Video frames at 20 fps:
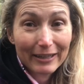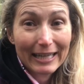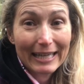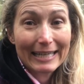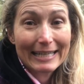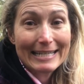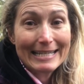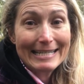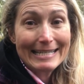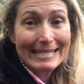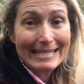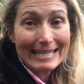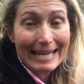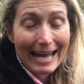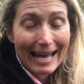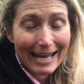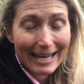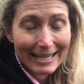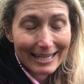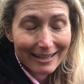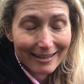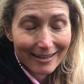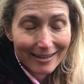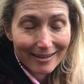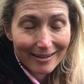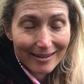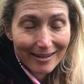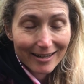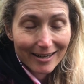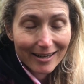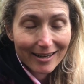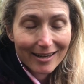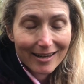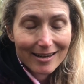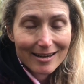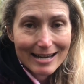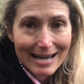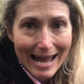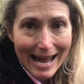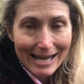an entire
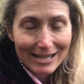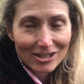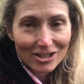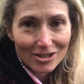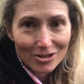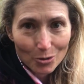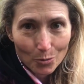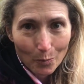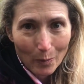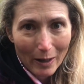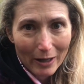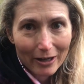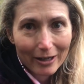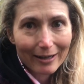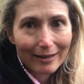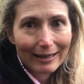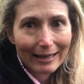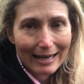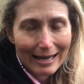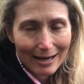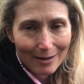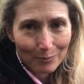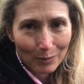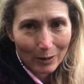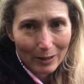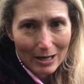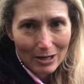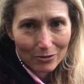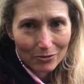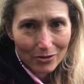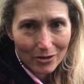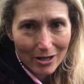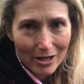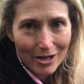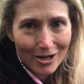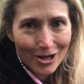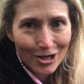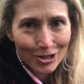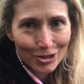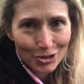national park campground
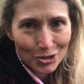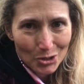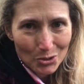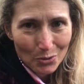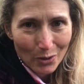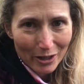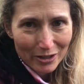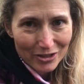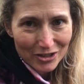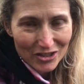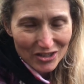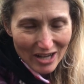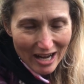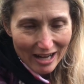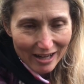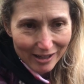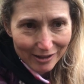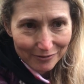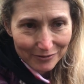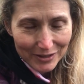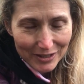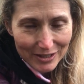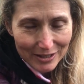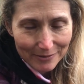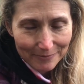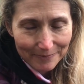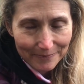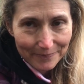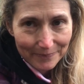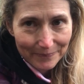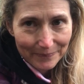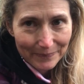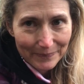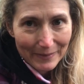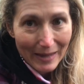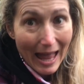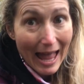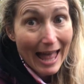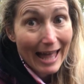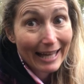to ourselves.
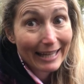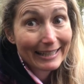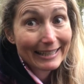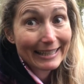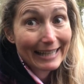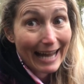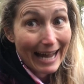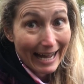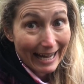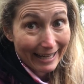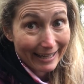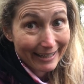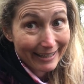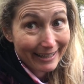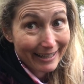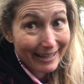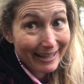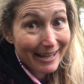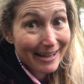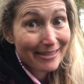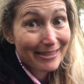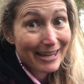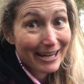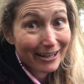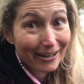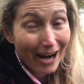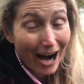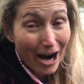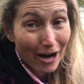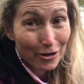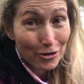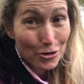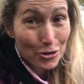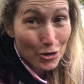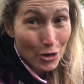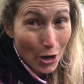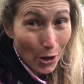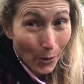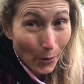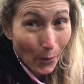Yeah, there are
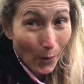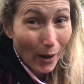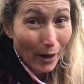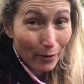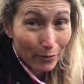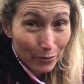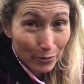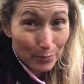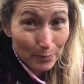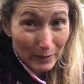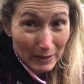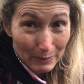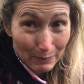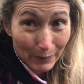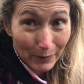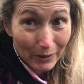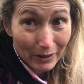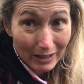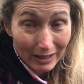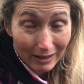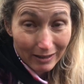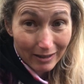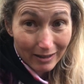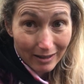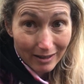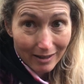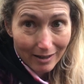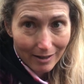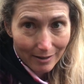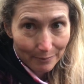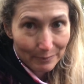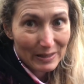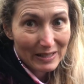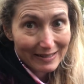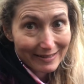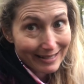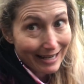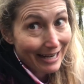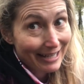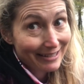no other people here
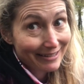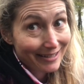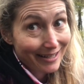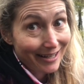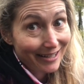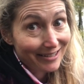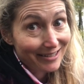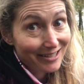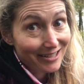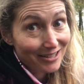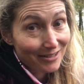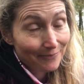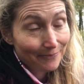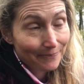besides us.